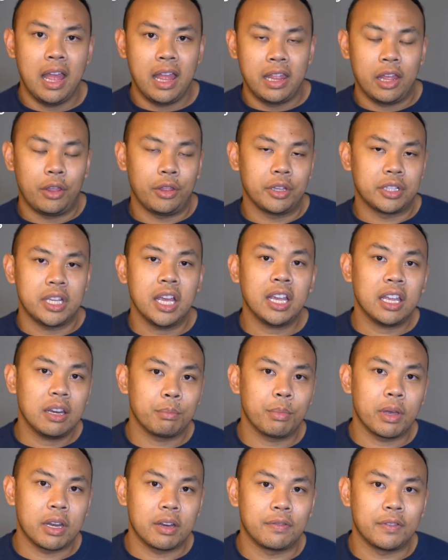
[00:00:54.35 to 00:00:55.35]
Now the second
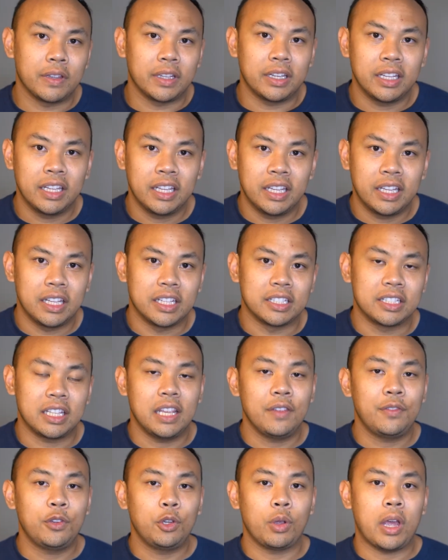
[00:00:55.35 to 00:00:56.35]
benefit is
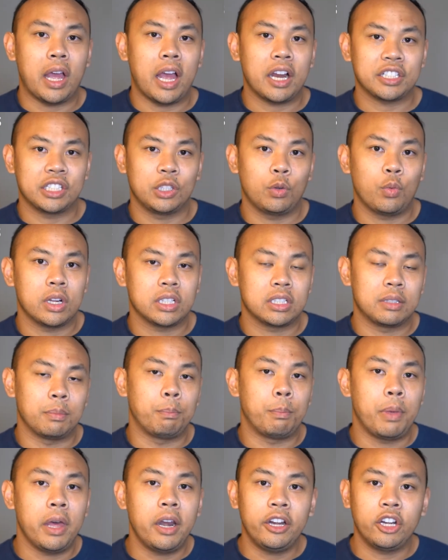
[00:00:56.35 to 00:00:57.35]
if you actually want to
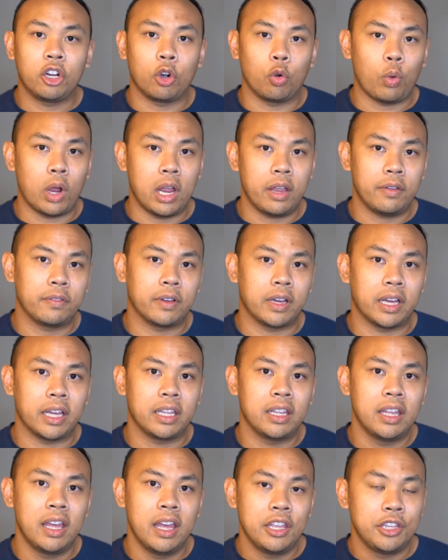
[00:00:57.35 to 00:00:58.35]
better your Wi-Fi,